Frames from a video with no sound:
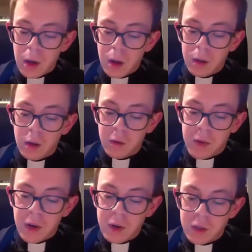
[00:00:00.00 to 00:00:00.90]
The
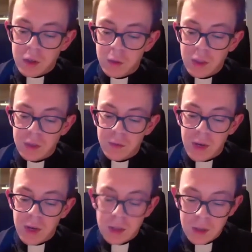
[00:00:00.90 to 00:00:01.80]
awareness of this
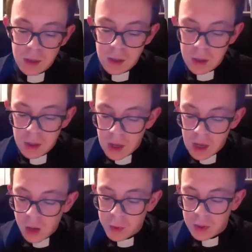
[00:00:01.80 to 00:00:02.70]
fact
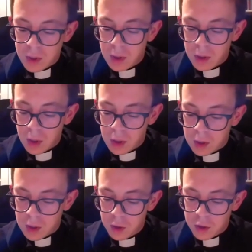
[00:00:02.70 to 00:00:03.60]
helps
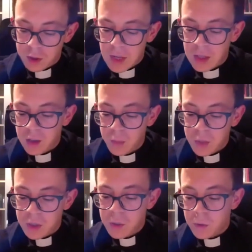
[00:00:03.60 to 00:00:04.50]
us understand the
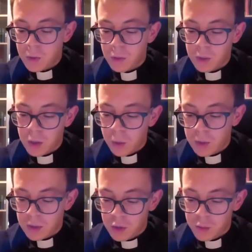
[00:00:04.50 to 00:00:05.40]
misuse of the Holy
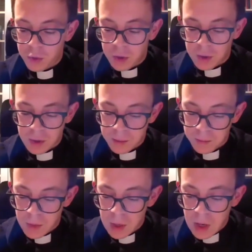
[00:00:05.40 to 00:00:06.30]
Scriptures.
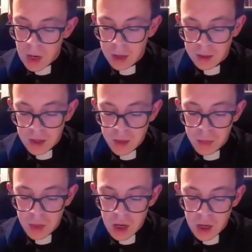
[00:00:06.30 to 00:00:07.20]
At the
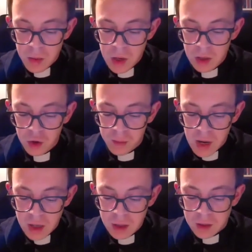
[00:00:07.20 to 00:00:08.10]
same time, it
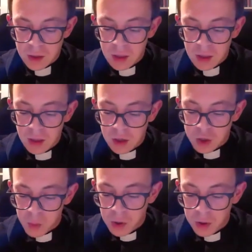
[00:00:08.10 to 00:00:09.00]
reminds us that in
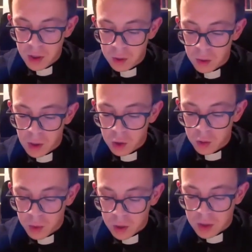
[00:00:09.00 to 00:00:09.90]
responding to
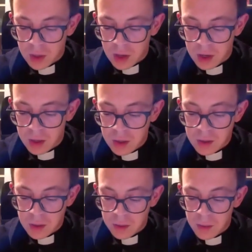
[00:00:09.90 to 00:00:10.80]
outbursts like this,